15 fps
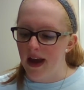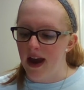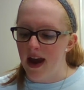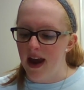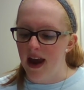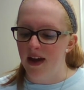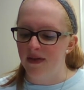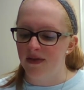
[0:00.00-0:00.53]

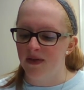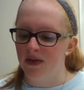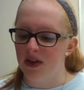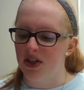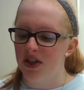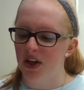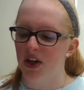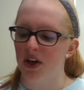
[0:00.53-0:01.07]
If the
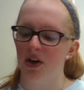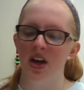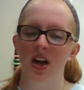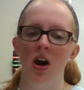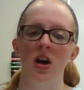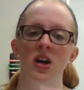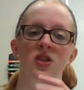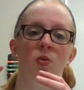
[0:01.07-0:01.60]
security
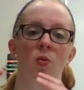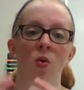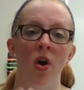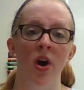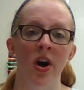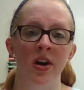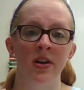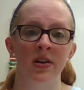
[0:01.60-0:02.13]
guards
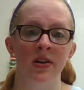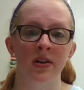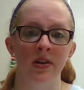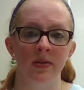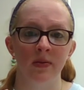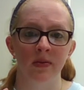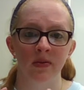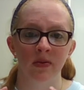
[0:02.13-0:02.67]
weren't
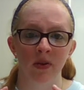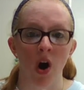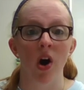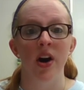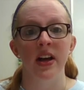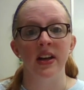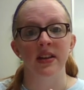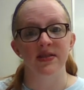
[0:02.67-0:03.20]

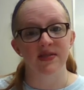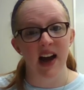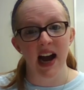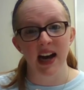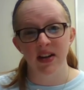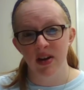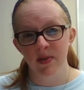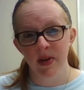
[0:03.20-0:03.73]
guarding the
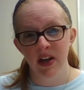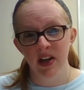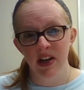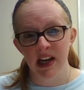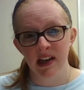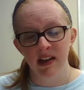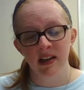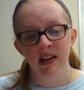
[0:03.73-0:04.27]
factory
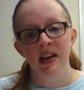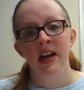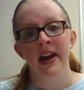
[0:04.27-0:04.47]
building,